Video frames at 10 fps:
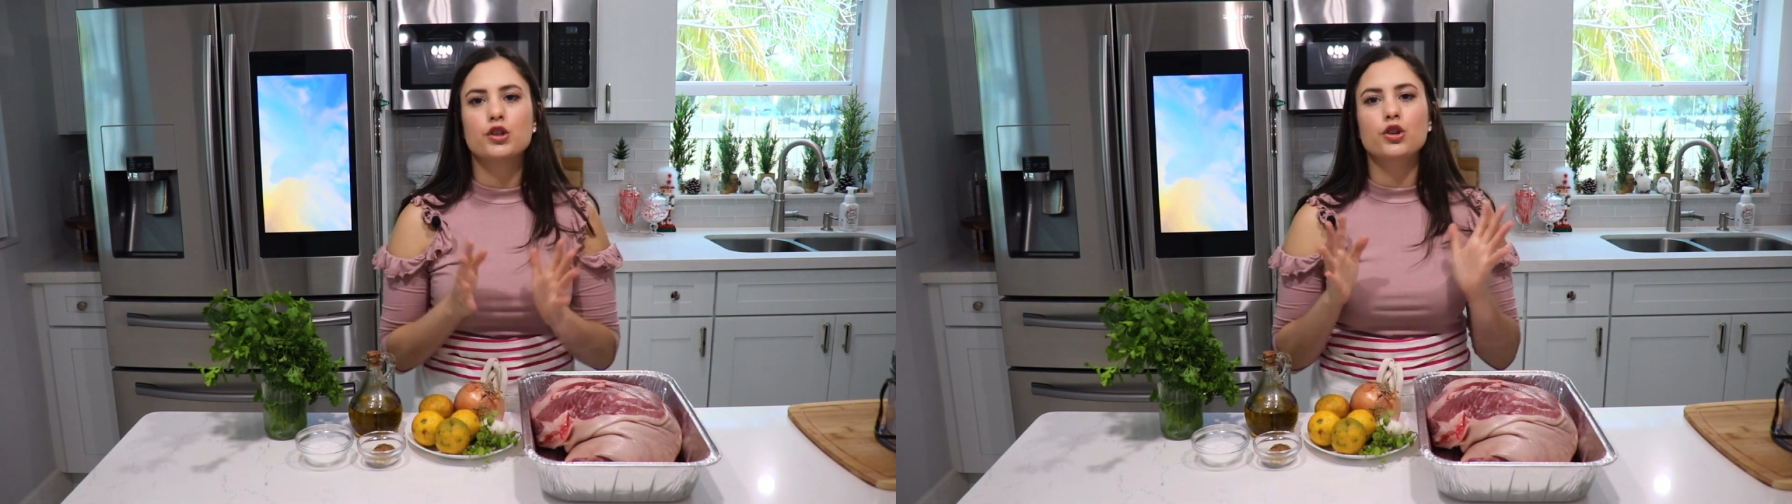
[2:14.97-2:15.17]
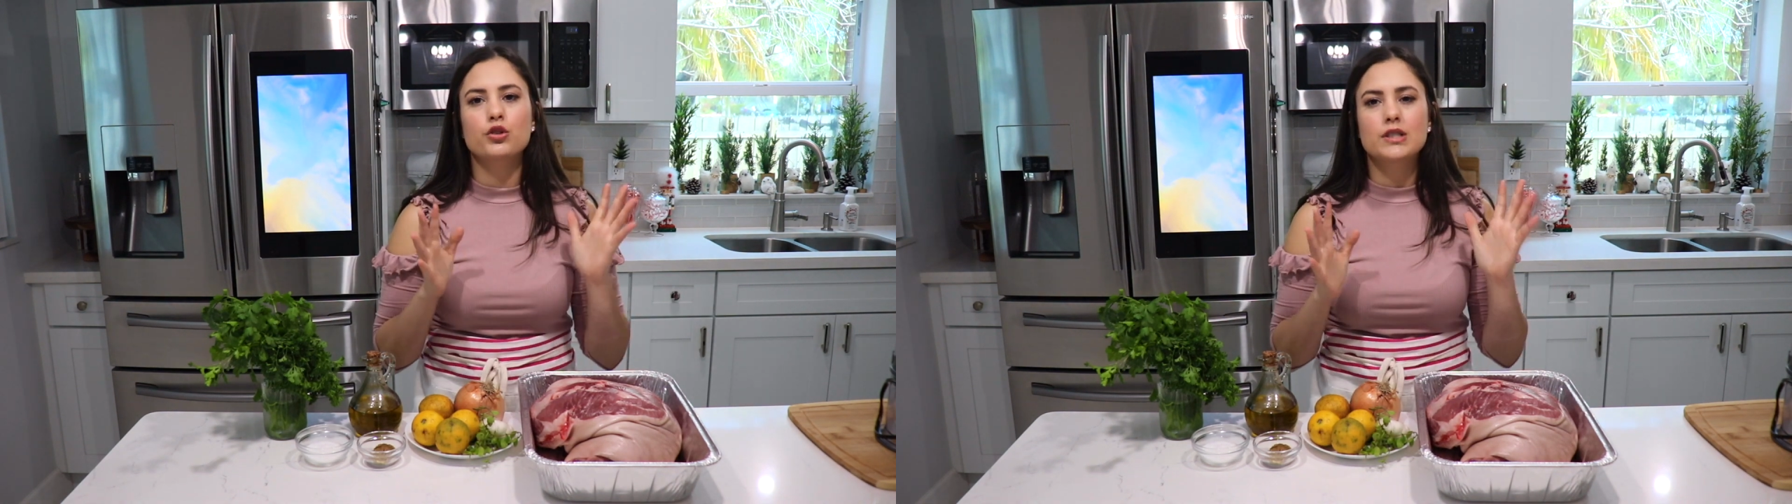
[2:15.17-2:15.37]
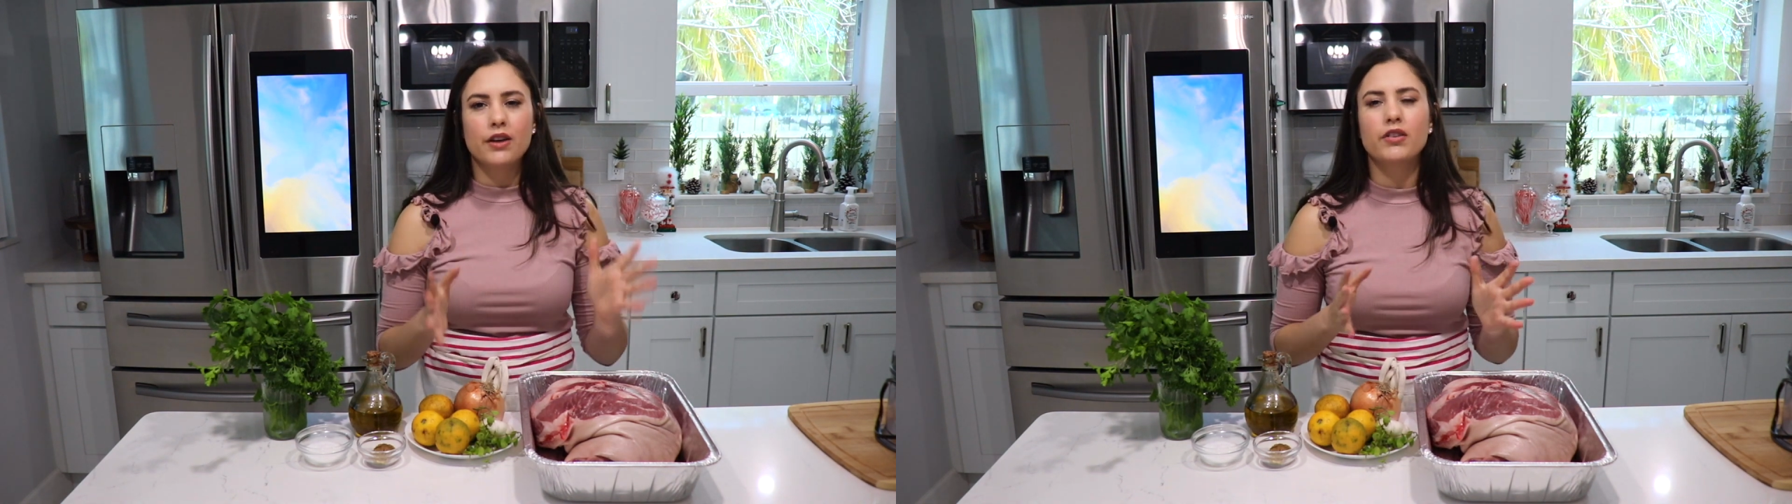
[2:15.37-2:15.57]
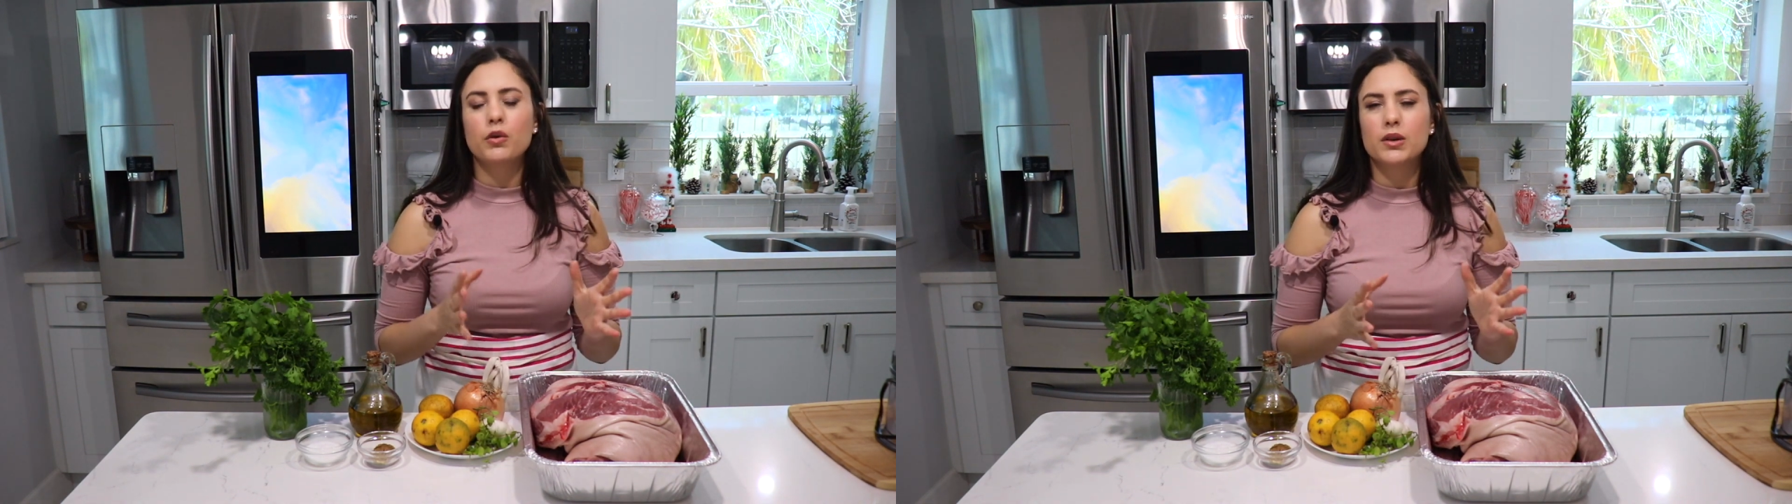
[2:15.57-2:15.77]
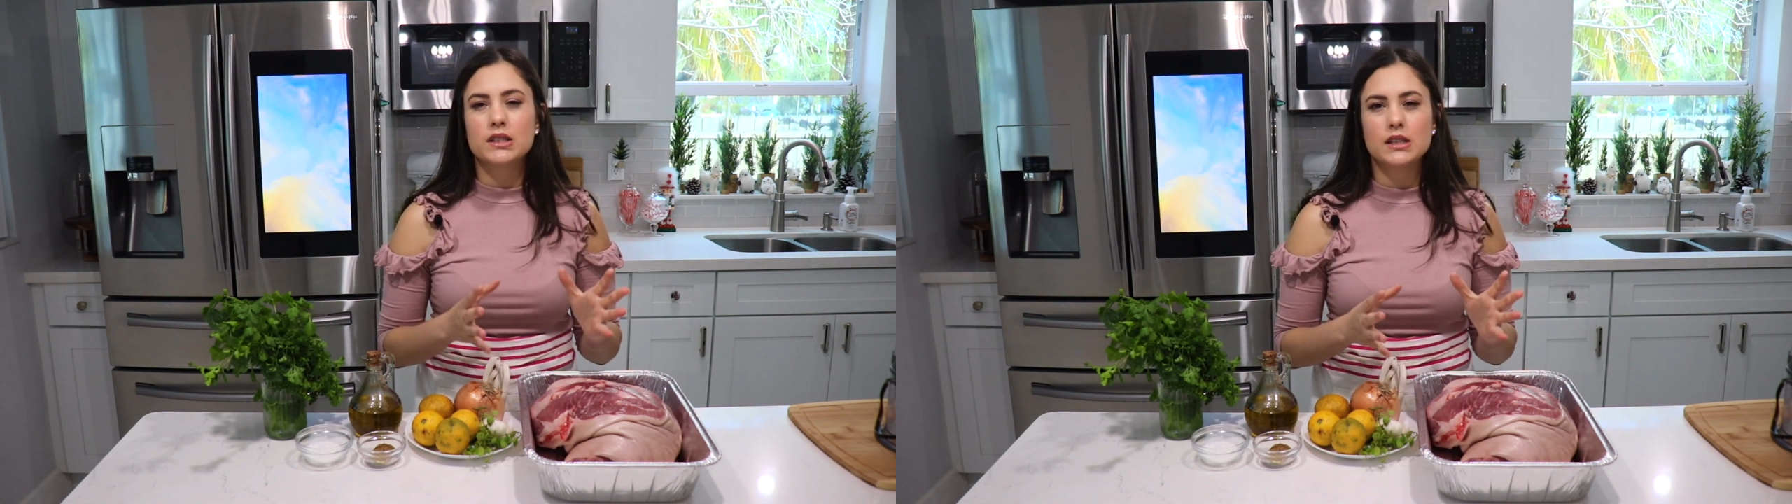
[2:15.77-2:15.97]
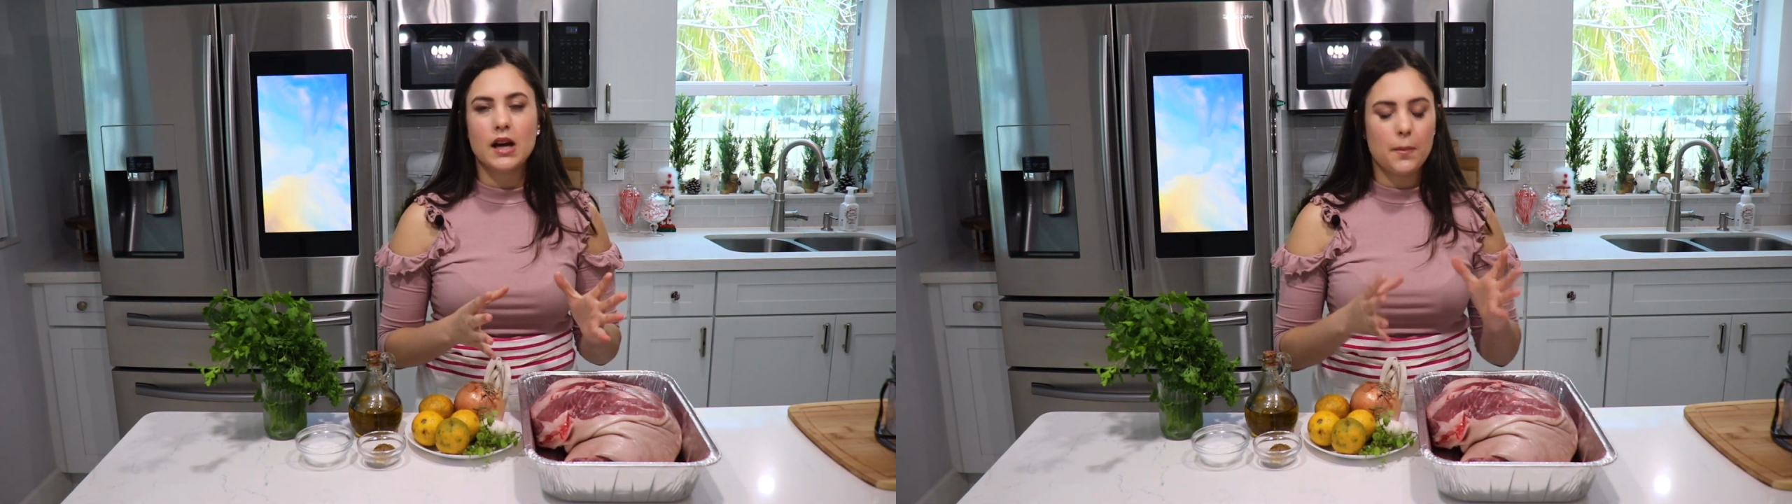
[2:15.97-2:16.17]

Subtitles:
So you definitely want